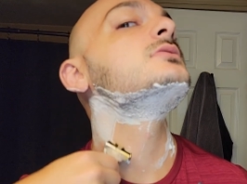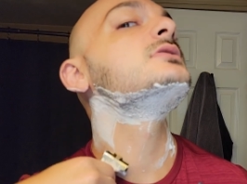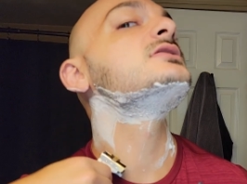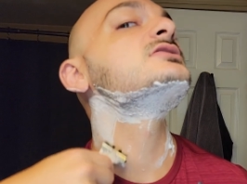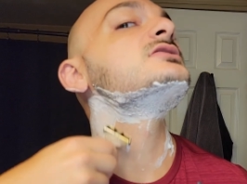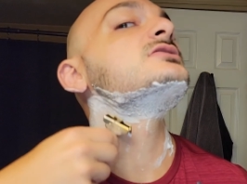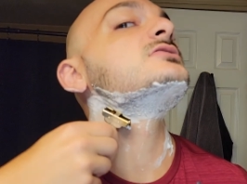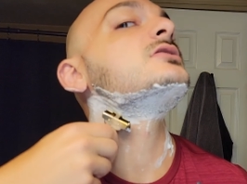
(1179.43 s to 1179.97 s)

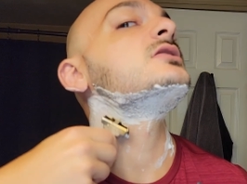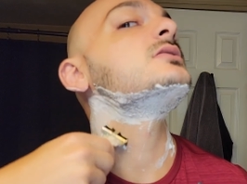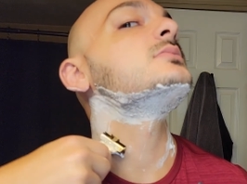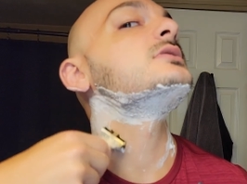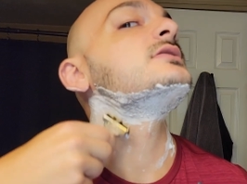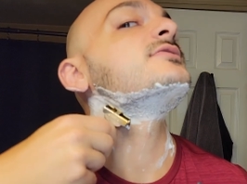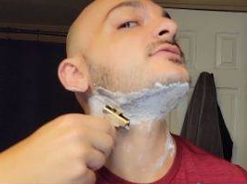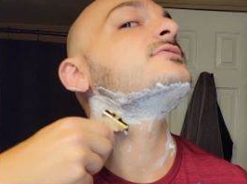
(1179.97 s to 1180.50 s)
This is not
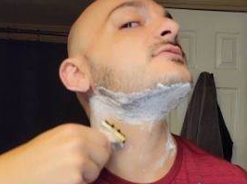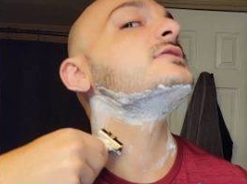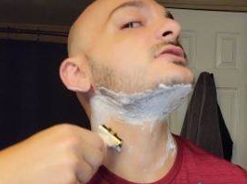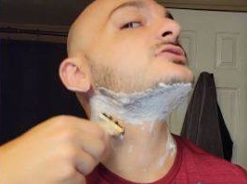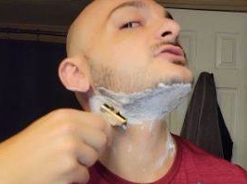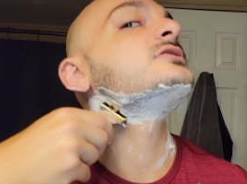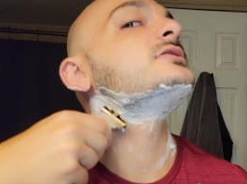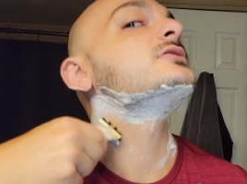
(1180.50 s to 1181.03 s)
me
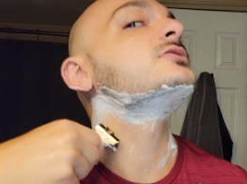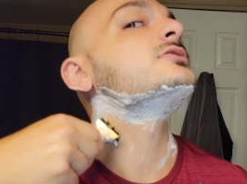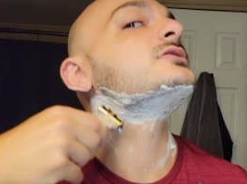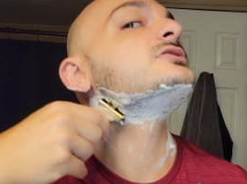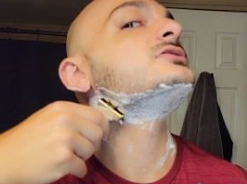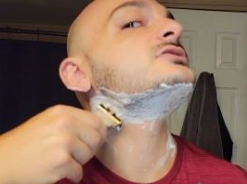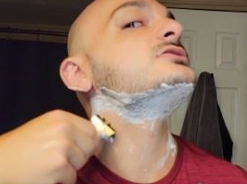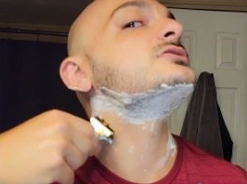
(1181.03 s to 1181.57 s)
flinching.
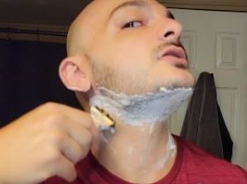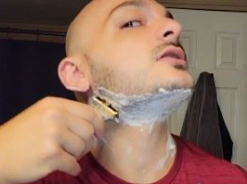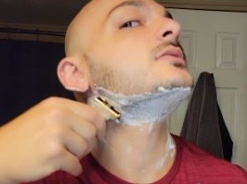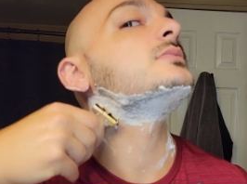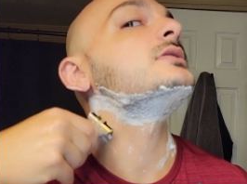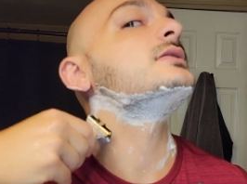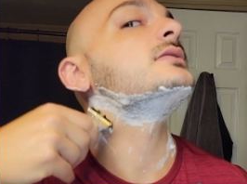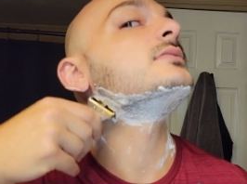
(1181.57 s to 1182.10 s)
This is not
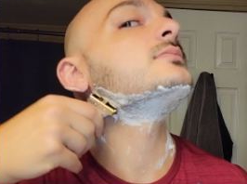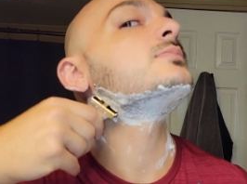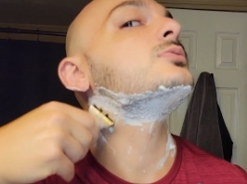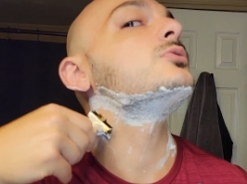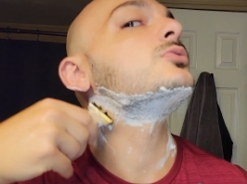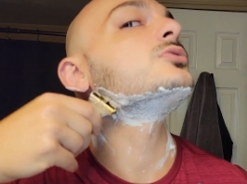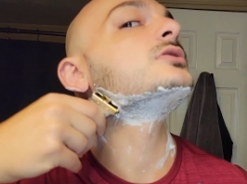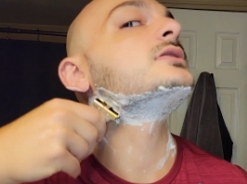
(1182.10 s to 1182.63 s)
me
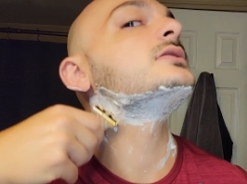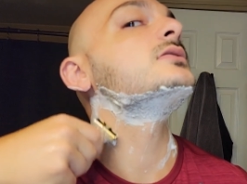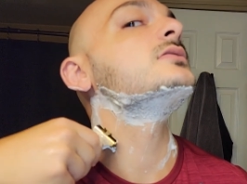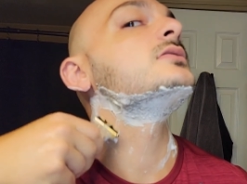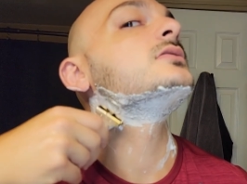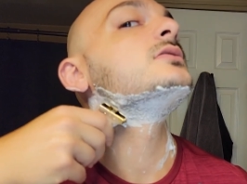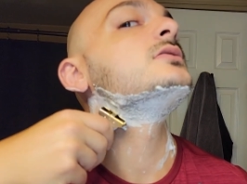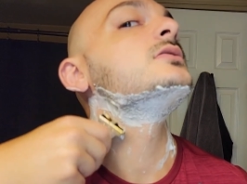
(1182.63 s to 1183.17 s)

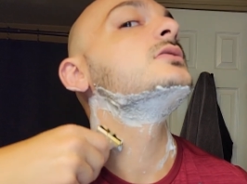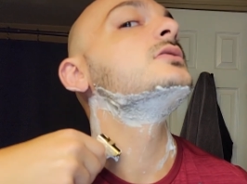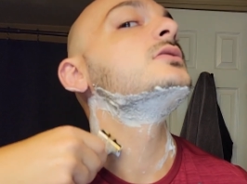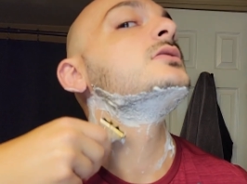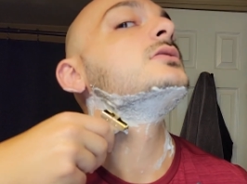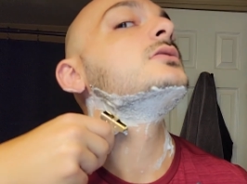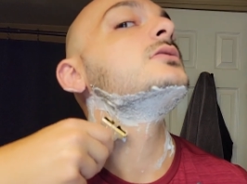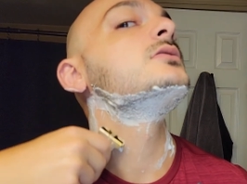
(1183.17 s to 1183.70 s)
pulling.
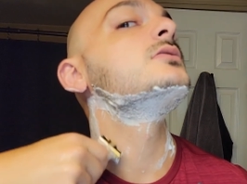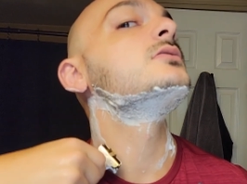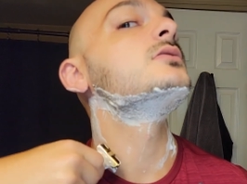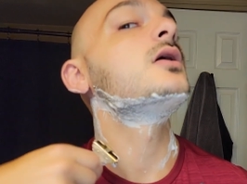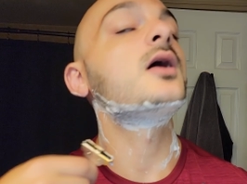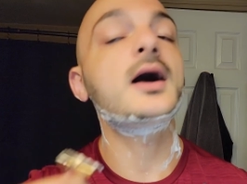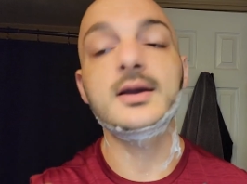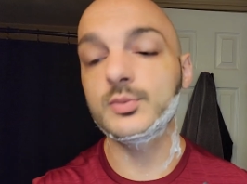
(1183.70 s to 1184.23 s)

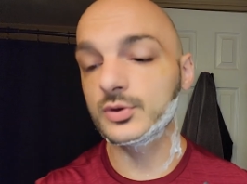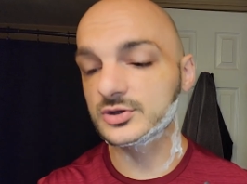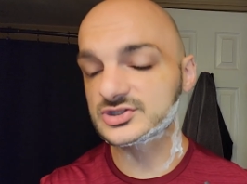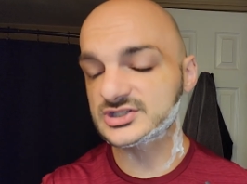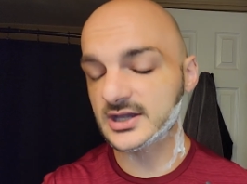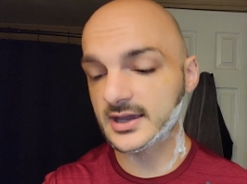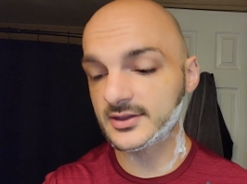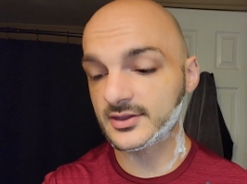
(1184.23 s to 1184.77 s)
I will
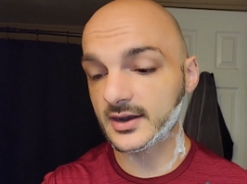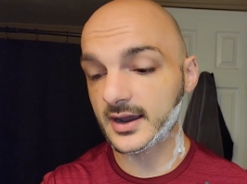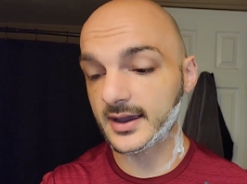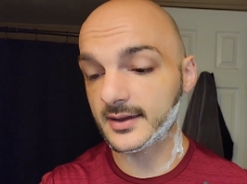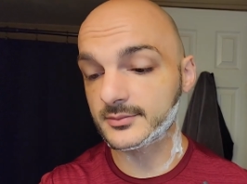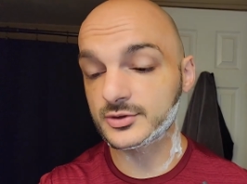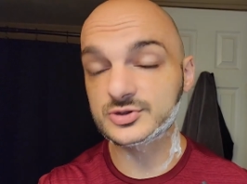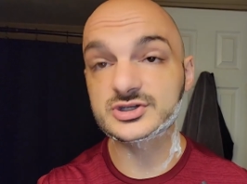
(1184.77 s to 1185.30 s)
say that I
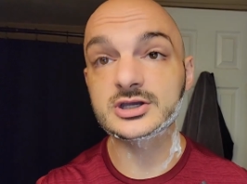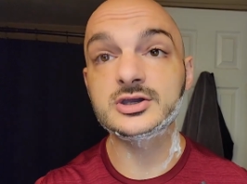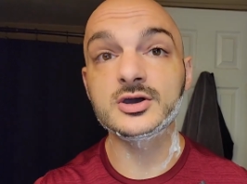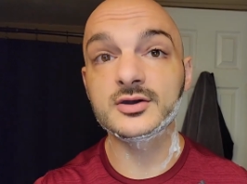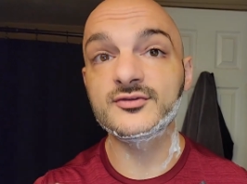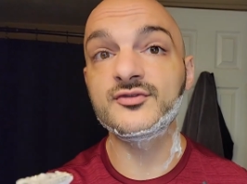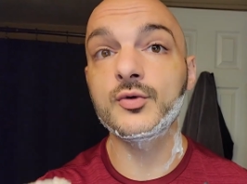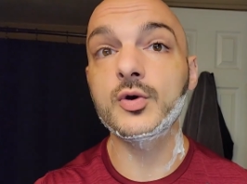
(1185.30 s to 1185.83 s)
am using
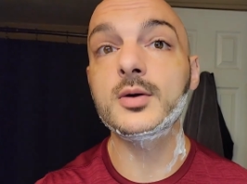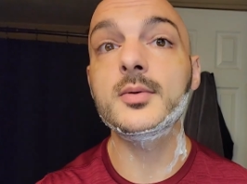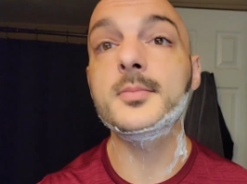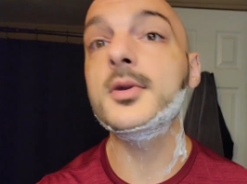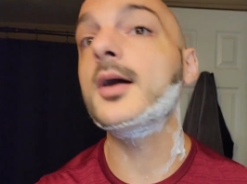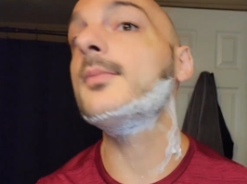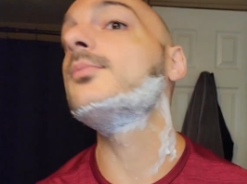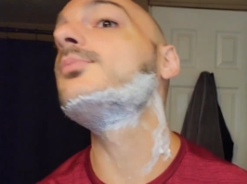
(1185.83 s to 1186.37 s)
good form. I'm
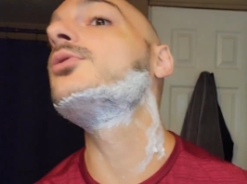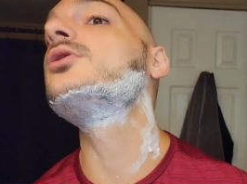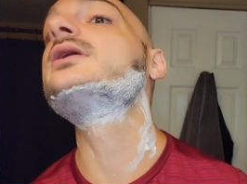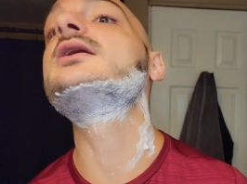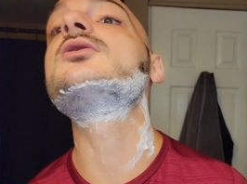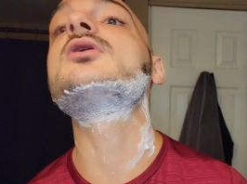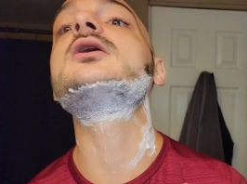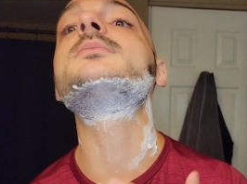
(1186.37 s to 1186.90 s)
not
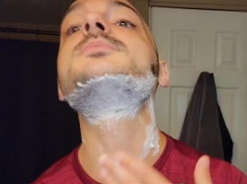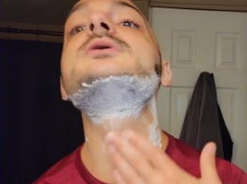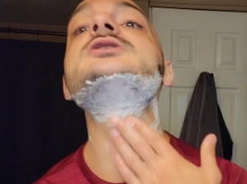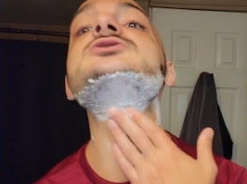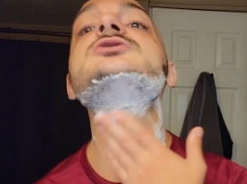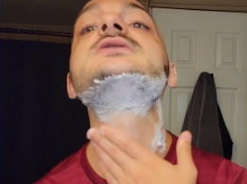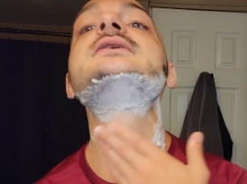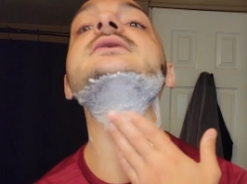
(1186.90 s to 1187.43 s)
putting a lot of
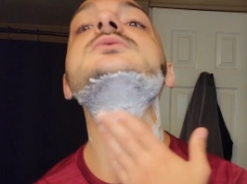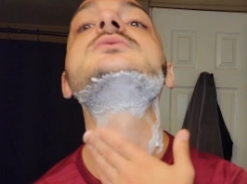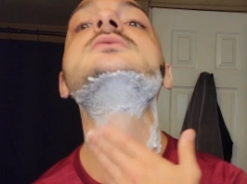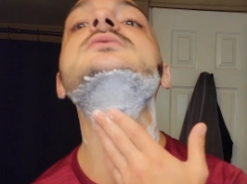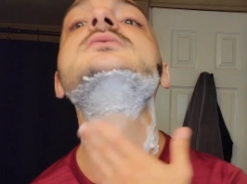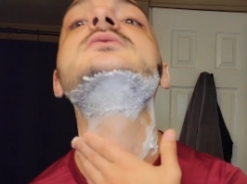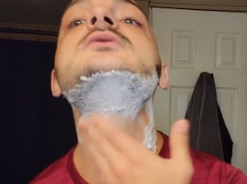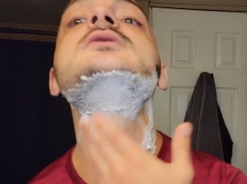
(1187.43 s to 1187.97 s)
pressure down,
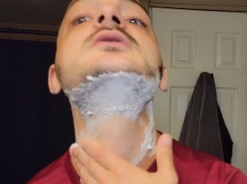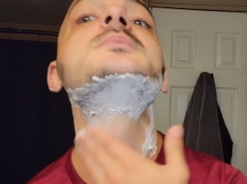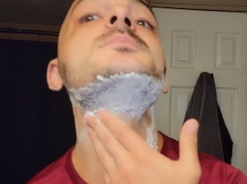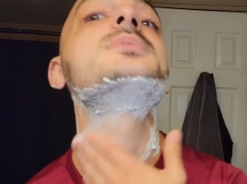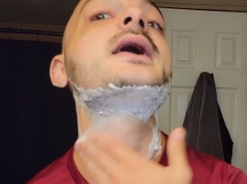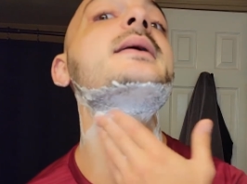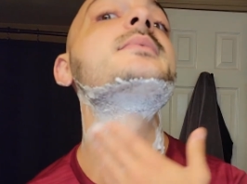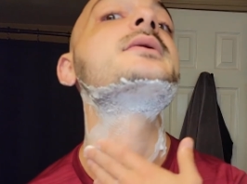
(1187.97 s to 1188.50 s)

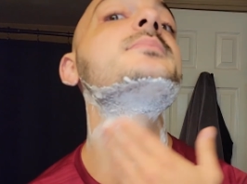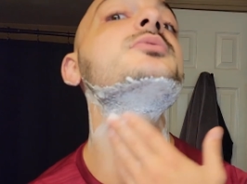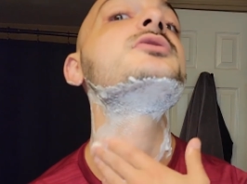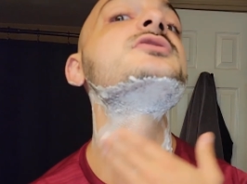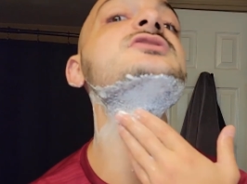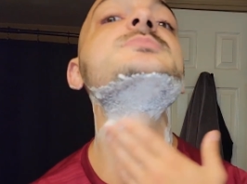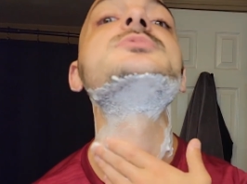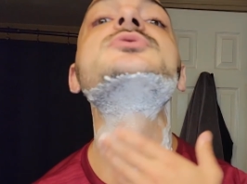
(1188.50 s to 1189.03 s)
but I am
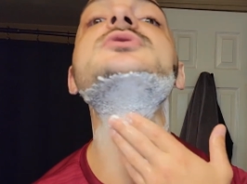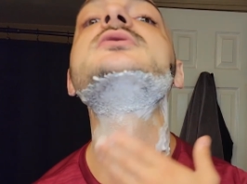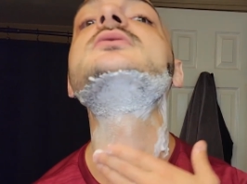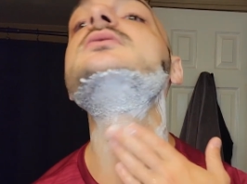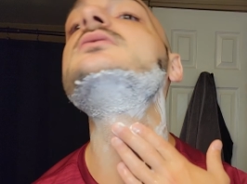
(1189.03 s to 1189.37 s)
completely smooth.